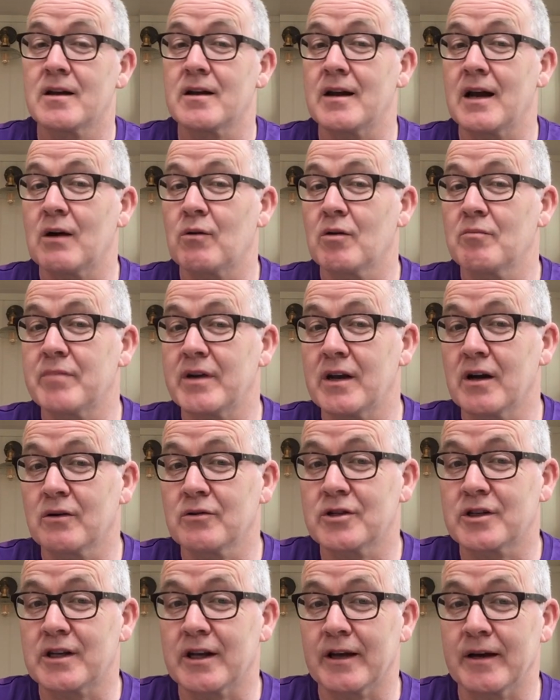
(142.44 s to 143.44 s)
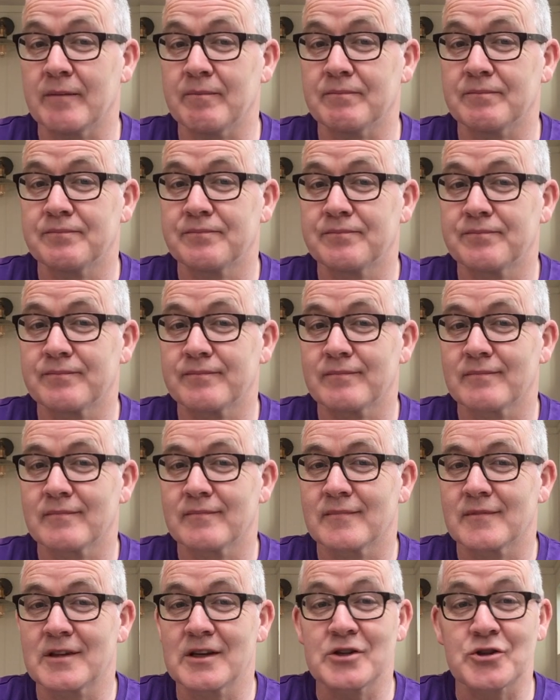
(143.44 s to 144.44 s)
Now, unbeknownst to him,
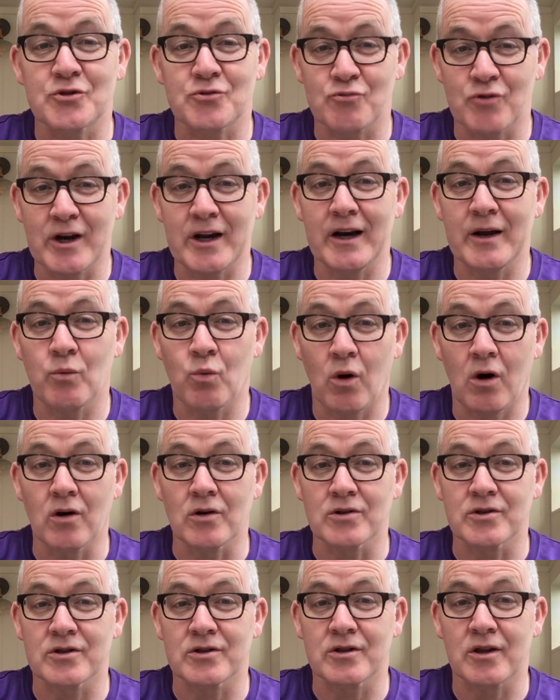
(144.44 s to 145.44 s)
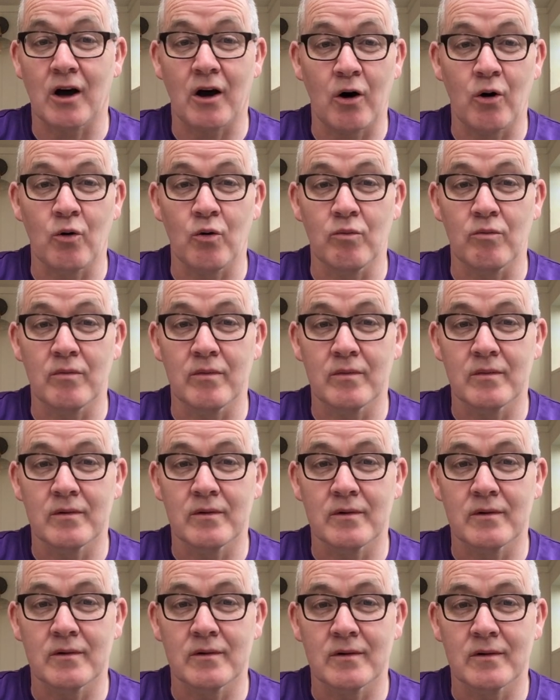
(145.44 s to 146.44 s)
this really was the home
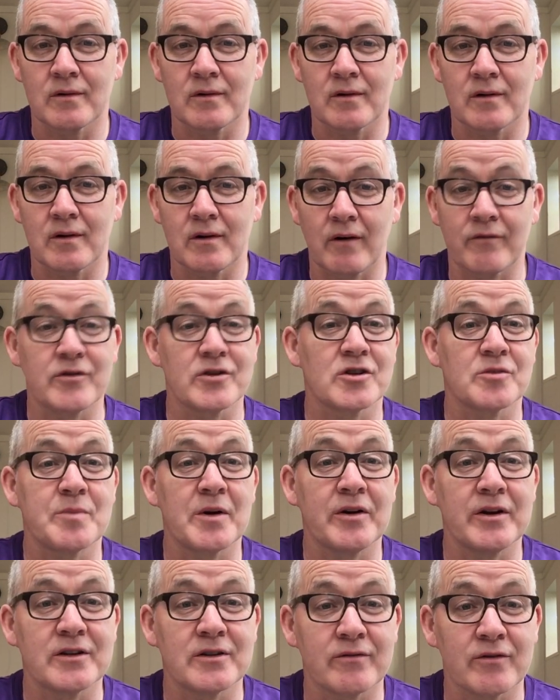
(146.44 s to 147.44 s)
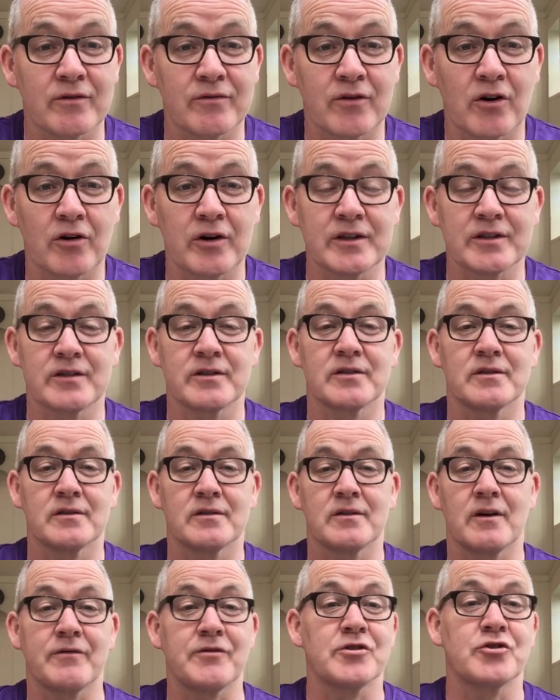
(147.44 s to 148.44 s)
of the spirit of the forest,
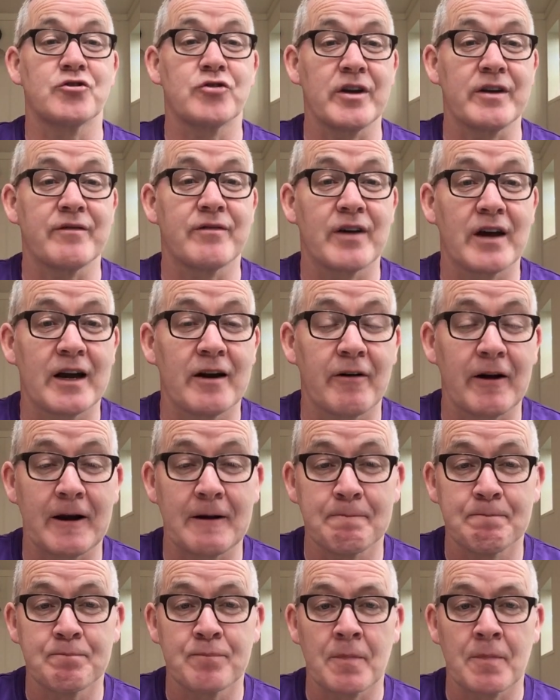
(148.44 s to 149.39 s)
of the tree fairy.